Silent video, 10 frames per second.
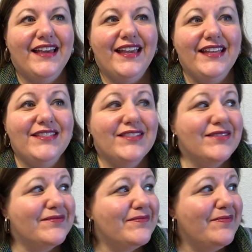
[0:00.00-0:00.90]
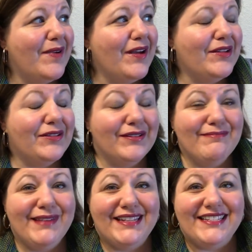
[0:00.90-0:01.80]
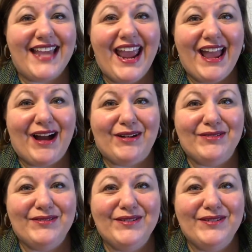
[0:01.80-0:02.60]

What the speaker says: it's a gloomy day out.